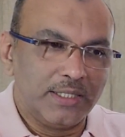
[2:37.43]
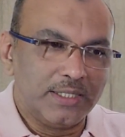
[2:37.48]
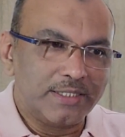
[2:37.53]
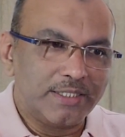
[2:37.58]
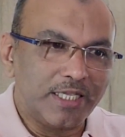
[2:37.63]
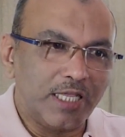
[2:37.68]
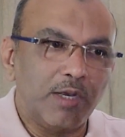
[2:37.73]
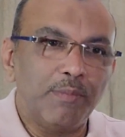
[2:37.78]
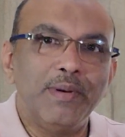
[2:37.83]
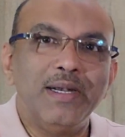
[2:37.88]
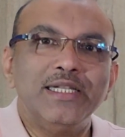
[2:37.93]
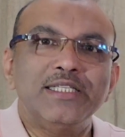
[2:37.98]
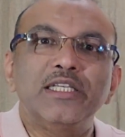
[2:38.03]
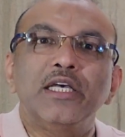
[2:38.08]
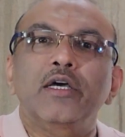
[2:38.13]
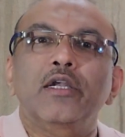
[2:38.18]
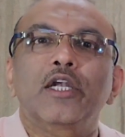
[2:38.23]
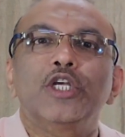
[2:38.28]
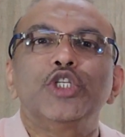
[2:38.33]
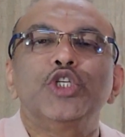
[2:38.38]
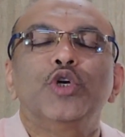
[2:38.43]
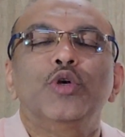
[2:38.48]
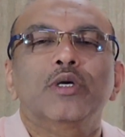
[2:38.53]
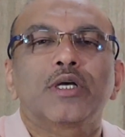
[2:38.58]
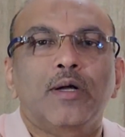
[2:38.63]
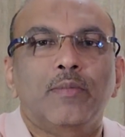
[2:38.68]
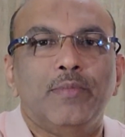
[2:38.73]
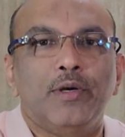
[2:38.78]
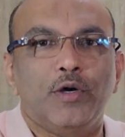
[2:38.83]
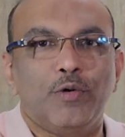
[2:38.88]
cerebral circulation to
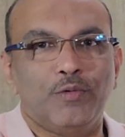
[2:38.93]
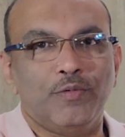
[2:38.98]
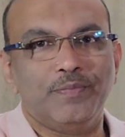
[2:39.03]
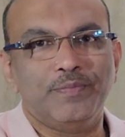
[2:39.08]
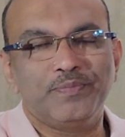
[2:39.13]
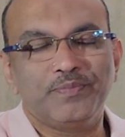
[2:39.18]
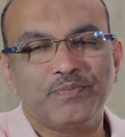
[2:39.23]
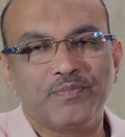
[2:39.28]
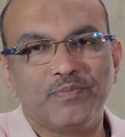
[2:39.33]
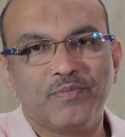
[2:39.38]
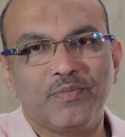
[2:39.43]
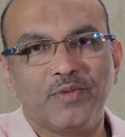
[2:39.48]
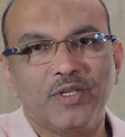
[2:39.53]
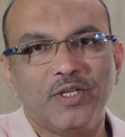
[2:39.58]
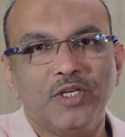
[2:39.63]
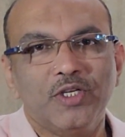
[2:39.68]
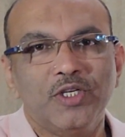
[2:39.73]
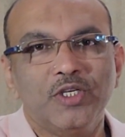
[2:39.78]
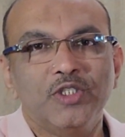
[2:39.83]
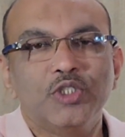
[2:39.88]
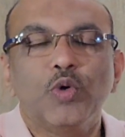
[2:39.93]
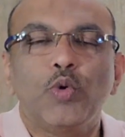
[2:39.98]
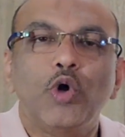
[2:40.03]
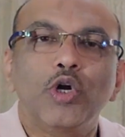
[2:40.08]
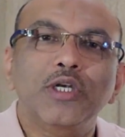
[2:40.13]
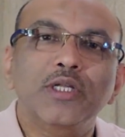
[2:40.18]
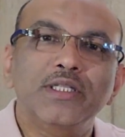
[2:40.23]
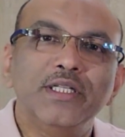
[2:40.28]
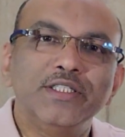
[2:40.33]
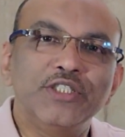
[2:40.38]
come down. So
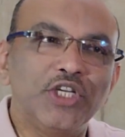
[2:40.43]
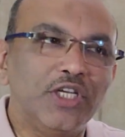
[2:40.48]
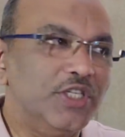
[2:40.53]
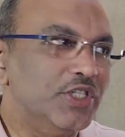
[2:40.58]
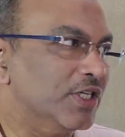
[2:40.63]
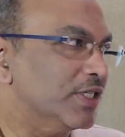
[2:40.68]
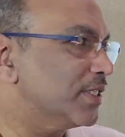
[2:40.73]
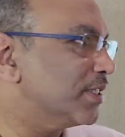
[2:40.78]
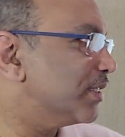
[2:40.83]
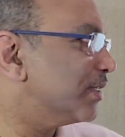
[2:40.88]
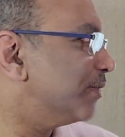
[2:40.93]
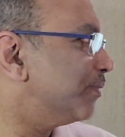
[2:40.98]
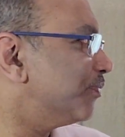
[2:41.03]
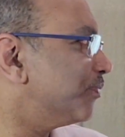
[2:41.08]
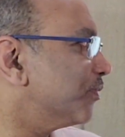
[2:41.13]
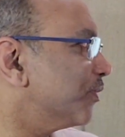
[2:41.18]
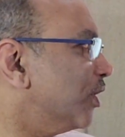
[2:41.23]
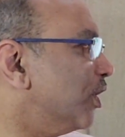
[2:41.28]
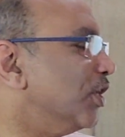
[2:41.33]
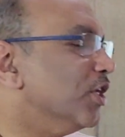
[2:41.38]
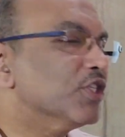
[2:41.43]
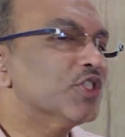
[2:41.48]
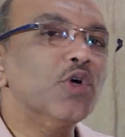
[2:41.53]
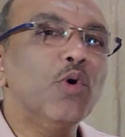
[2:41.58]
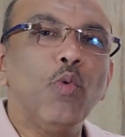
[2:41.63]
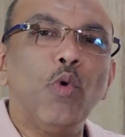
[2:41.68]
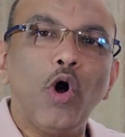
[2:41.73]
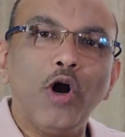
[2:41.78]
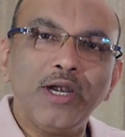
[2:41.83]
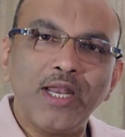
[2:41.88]
what are the changes?
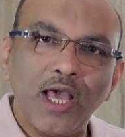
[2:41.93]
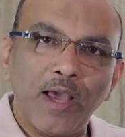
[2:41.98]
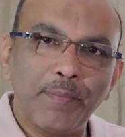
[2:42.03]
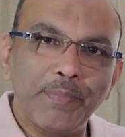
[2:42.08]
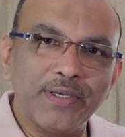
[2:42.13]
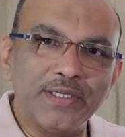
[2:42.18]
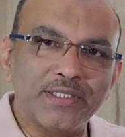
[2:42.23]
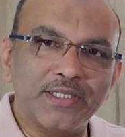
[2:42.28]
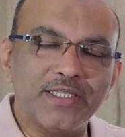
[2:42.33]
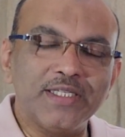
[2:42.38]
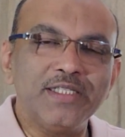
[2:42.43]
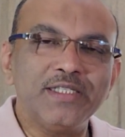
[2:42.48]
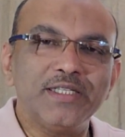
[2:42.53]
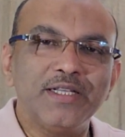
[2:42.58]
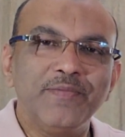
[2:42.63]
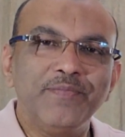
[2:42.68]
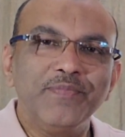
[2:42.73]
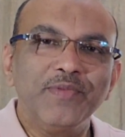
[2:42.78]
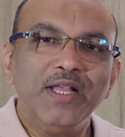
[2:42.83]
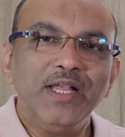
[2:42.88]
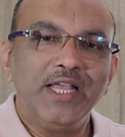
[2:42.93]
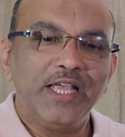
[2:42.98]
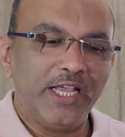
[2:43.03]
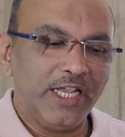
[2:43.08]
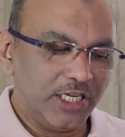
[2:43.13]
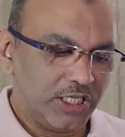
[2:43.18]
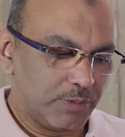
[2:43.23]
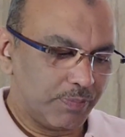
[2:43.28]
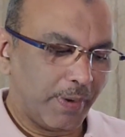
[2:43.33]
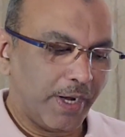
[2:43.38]
So what happens is,
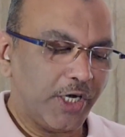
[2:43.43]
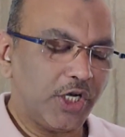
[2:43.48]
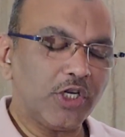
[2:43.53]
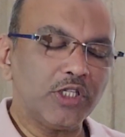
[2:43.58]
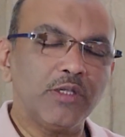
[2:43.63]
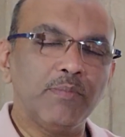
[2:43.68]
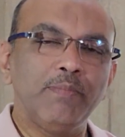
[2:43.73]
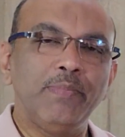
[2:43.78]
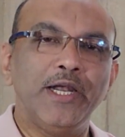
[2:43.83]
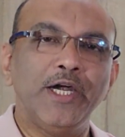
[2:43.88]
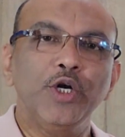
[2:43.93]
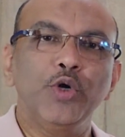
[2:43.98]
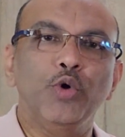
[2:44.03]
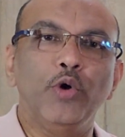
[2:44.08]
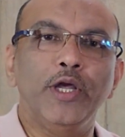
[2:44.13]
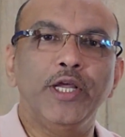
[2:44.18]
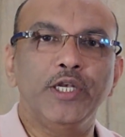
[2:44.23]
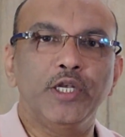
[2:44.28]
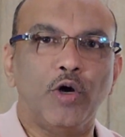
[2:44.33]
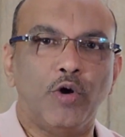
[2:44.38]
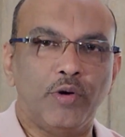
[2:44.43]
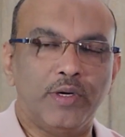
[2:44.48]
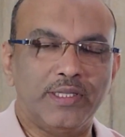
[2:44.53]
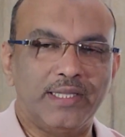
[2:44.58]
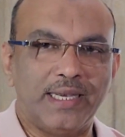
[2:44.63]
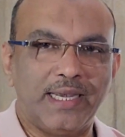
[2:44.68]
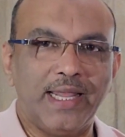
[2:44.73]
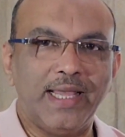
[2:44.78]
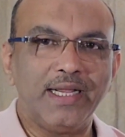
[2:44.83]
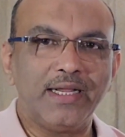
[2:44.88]
in spite of the blood going down in
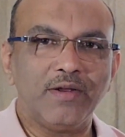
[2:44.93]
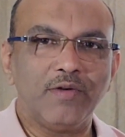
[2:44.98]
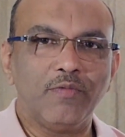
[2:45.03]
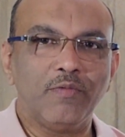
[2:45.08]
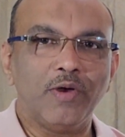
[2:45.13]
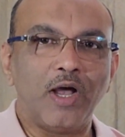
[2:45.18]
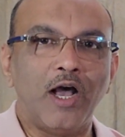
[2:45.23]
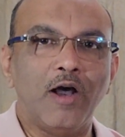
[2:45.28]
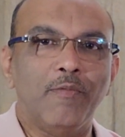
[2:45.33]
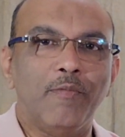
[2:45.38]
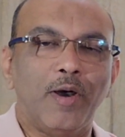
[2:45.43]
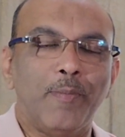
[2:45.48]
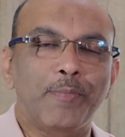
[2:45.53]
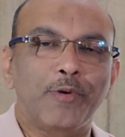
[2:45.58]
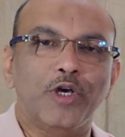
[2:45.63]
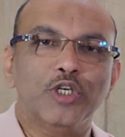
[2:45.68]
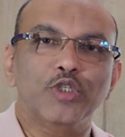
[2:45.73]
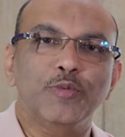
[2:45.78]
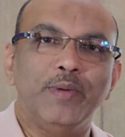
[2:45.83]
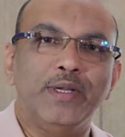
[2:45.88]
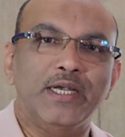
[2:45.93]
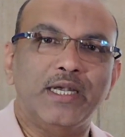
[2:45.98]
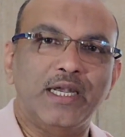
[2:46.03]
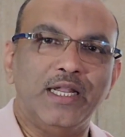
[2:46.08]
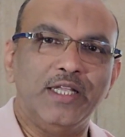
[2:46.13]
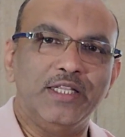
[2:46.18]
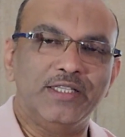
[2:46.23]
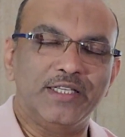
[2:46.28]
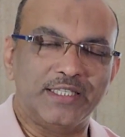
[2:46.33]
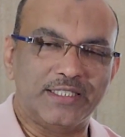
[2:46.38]
the leg,
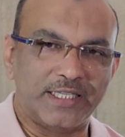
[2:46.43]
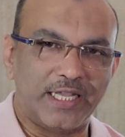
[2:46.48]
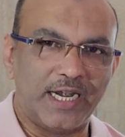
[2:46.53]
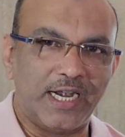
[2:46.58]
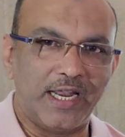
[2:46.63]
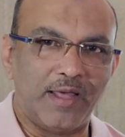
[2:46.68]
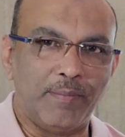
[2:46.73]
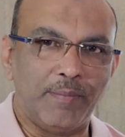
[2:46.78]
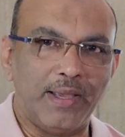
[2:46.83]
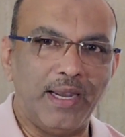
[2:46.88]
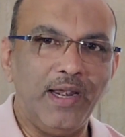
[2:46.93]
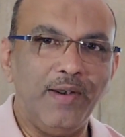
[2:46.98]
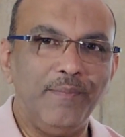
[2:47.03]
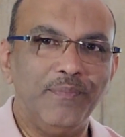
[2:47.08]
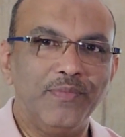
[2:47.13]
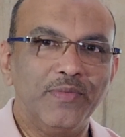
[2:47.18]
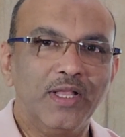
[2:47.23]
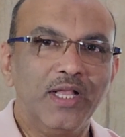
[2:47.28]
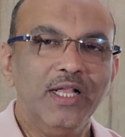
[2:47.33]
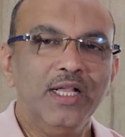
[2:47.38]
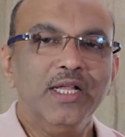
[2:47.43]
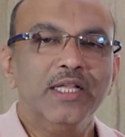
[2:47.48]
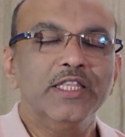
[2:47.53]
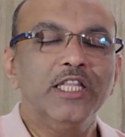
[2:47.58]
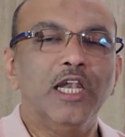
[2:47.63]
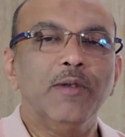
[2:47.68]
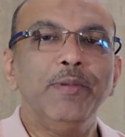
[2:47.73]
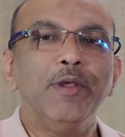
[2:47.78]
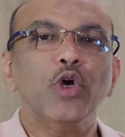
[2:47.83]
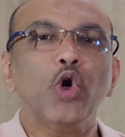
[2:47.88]
approximately 600 ml,
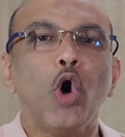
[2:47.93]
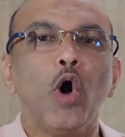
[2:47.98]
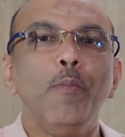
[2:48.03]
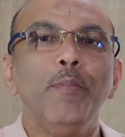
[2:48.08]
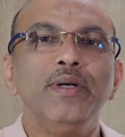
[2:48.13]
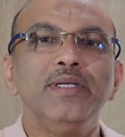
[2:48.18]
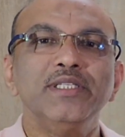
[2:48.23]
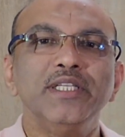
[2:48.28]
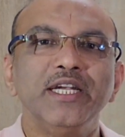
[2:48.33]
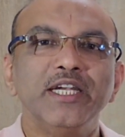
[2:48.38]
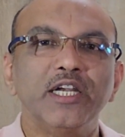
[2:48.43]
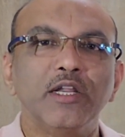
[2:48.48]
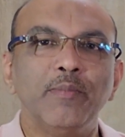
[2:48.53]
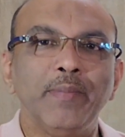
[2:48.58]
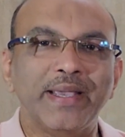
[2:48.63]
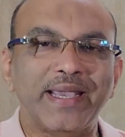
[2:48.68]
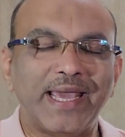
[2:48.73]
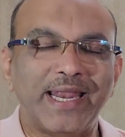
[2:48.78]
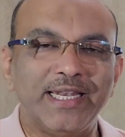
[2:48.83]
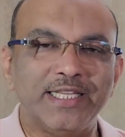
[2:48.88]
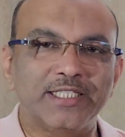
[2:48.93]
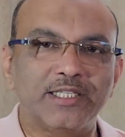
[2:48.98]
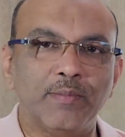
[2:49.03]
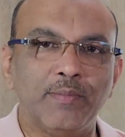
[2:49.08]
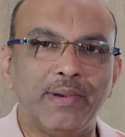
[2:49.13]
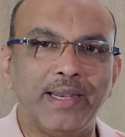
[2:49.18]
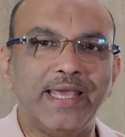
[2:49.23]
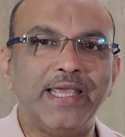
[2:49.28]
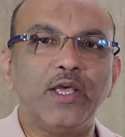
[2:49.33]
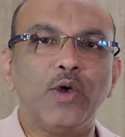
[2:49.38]
there will be compensatory
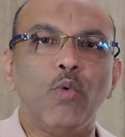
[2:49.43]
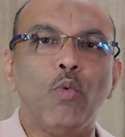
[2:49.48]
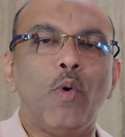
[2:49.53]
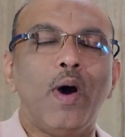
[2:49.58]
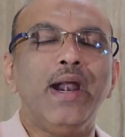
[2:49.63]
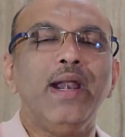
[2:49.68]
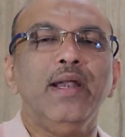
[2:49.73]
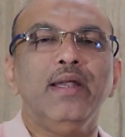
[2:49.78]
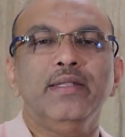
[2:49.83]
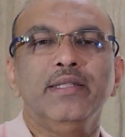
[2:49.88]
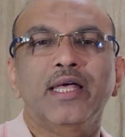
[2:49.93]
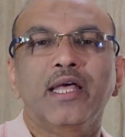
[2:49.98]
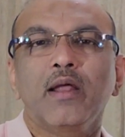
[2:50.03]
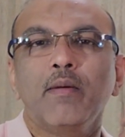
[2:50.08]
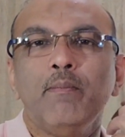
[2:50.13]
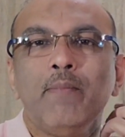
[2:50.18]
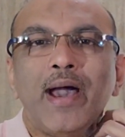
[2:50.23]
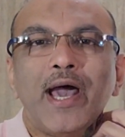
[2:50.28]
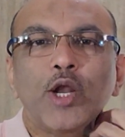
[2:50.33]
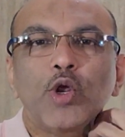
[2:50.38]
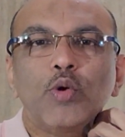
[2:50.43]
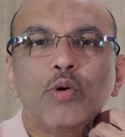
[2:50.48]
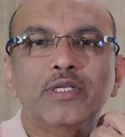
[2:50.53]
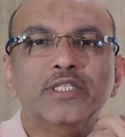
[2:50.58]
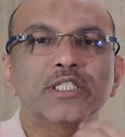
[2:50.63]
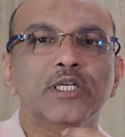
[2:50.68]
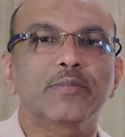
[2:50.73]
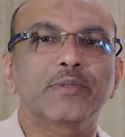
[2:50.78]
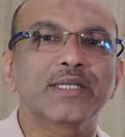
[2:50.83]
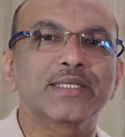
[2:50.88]
mechanism like one, there are
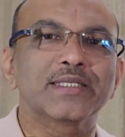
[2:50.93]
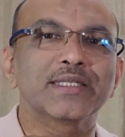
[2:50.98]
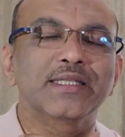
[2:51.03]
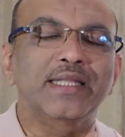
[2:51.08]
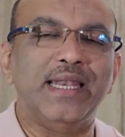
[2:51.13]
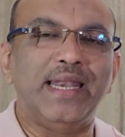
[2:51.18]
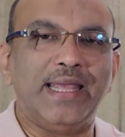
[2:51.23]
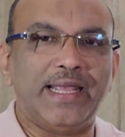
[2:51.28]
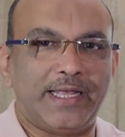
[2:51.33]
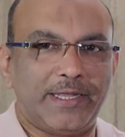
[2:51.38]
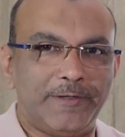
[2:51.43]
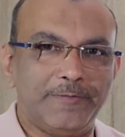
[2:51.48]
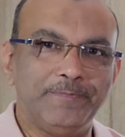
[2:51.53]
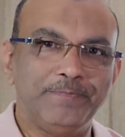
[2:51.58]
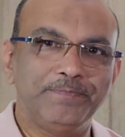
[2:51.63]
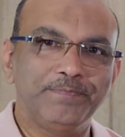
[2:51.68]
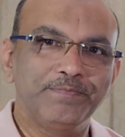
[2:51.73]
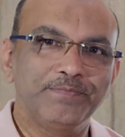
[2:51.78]
baroreceptors in the neck.